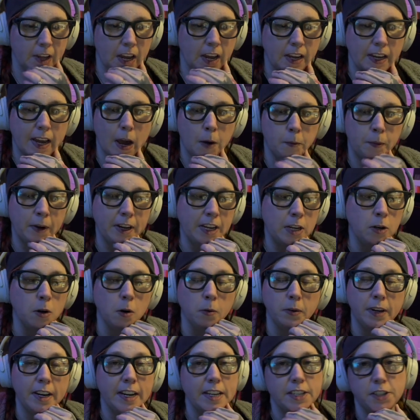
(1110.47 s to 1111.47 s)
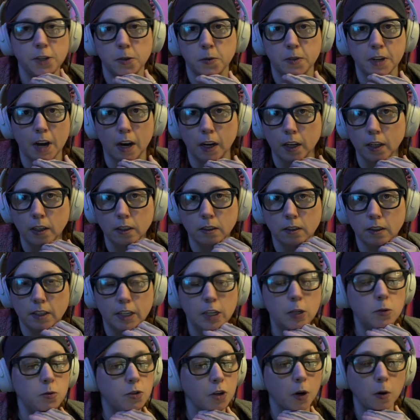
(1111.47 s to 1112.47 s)
Yeah, but you don't need to, Doug.
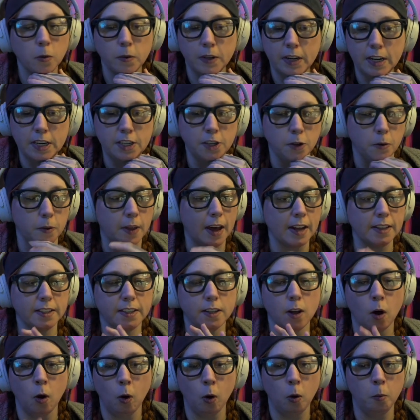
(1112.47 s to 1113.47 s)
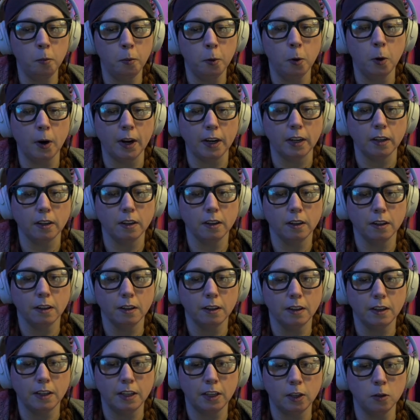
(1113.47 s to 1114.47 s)
You don't need to. That's the whole point.
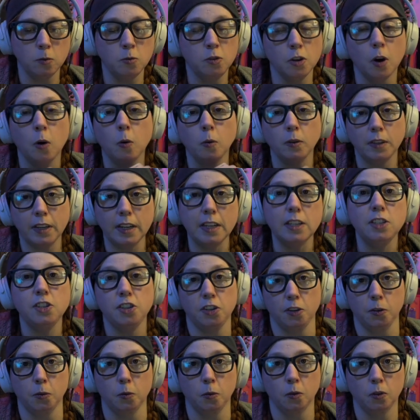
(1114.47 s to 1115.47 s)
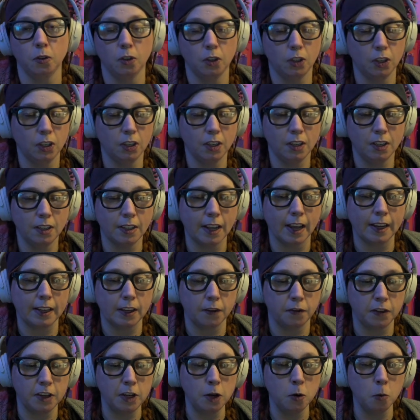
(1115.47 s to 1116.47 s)
You don't need to. Like,
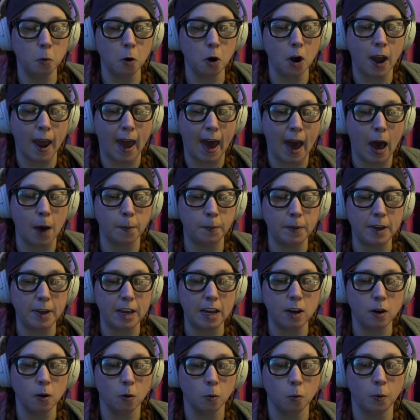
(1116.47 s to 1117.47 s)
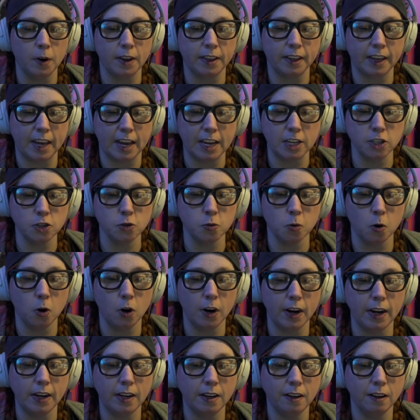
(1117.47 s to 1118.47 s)
if you were happy with
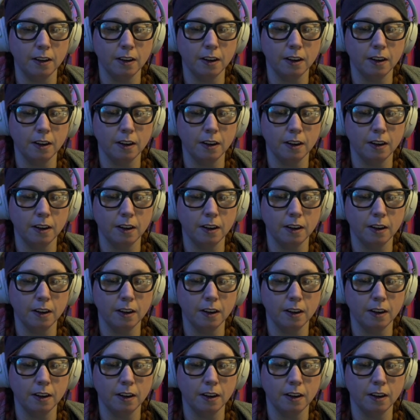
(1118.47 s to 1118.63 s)
Kindroid